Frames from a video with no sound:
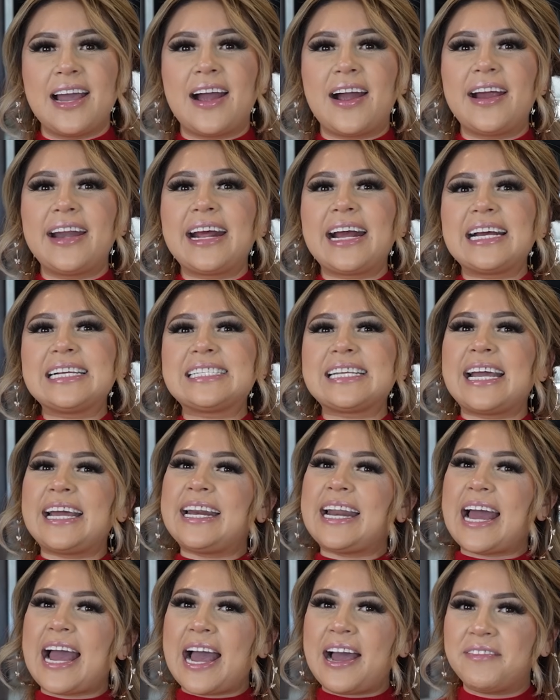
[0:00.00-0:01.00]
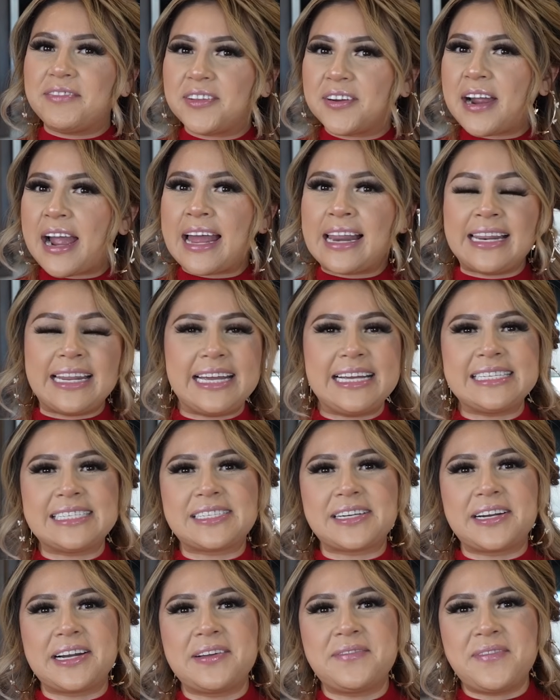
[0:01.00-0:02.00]
Alright guys, and after at least
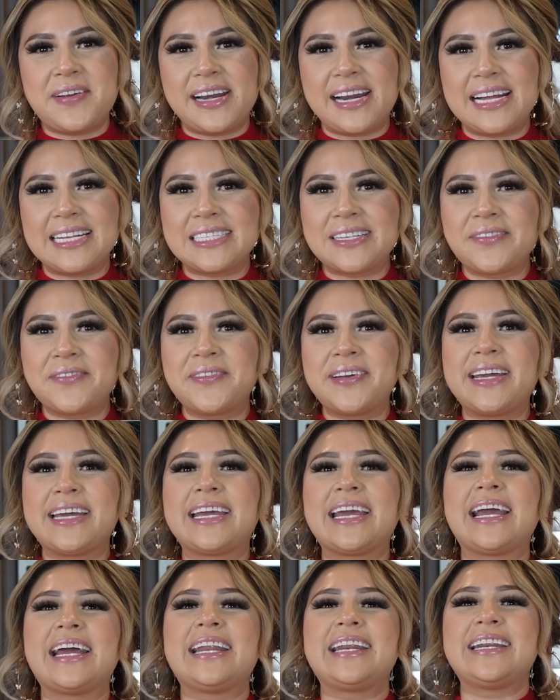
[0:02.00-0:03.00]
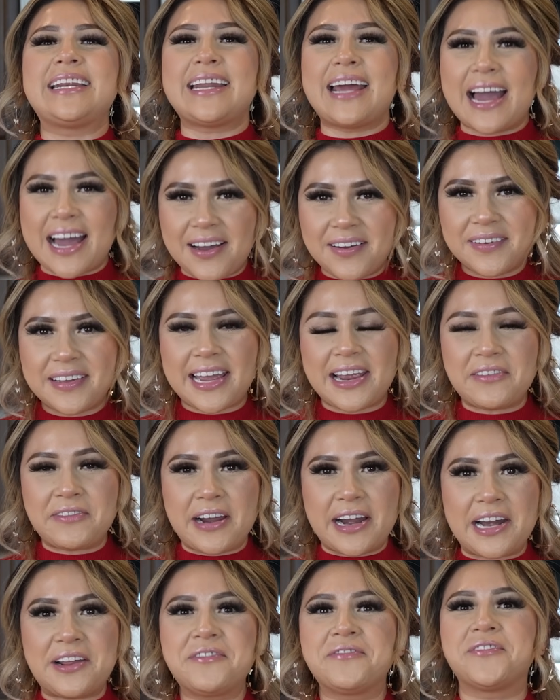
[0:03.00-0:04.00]
30 minutes, we can now get
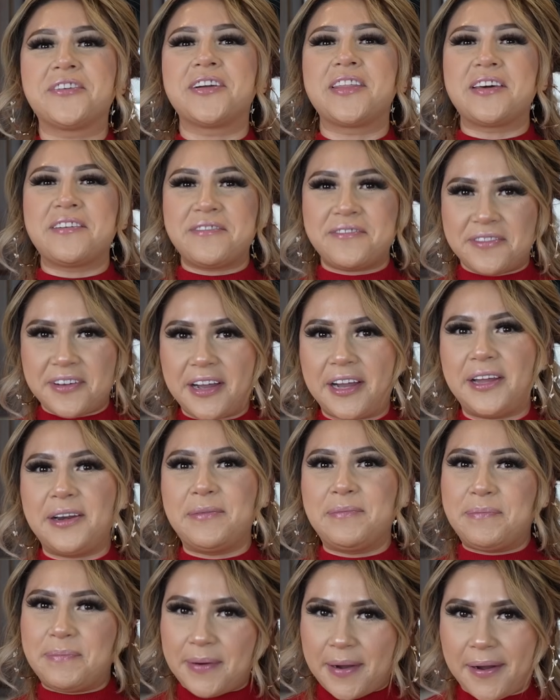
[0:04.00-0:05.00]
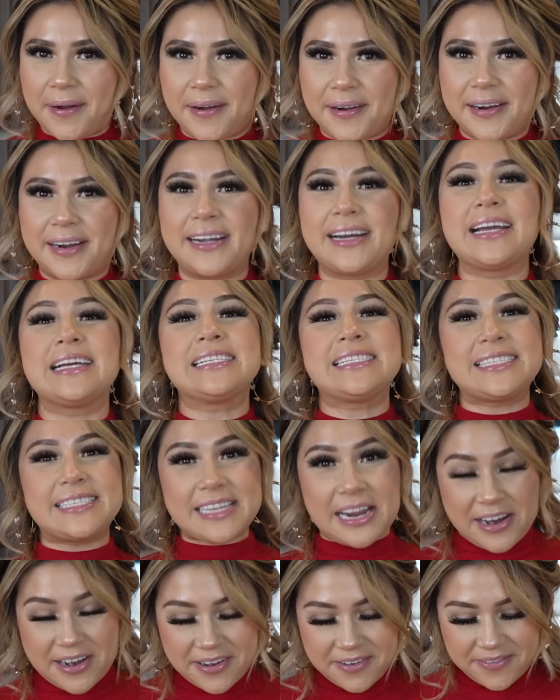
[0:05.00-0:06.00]
ready for the fun part,
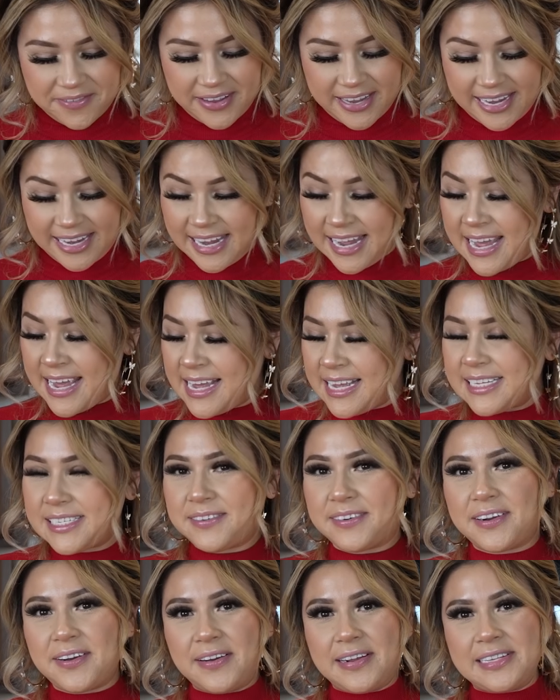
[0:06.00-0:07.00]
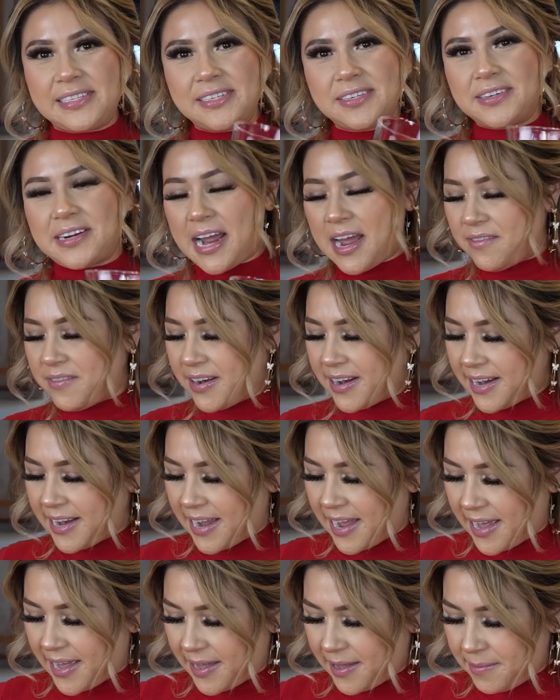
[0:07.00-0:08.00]
serving. So we're going to grab our
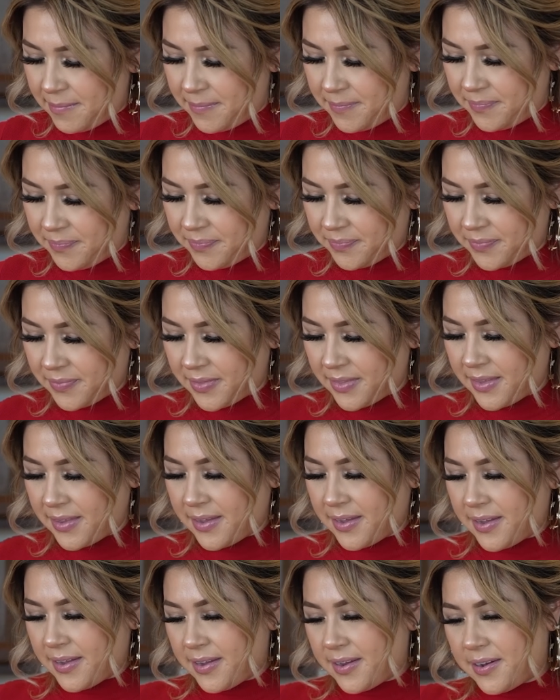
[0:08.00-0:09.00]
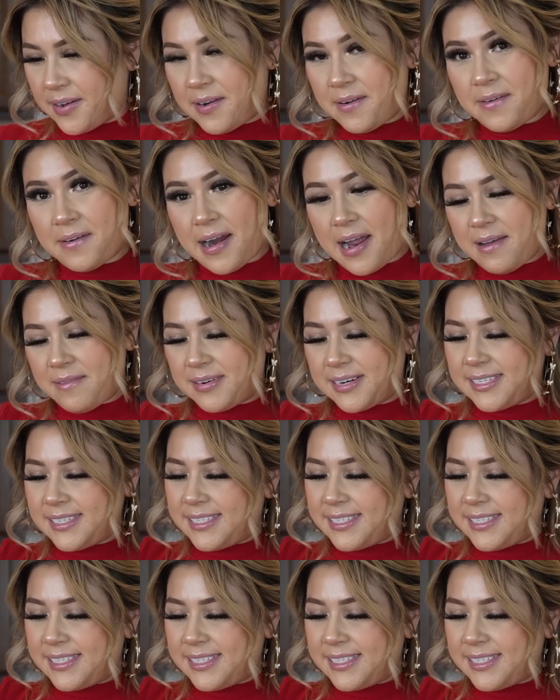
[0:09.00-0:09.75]
cup, grab our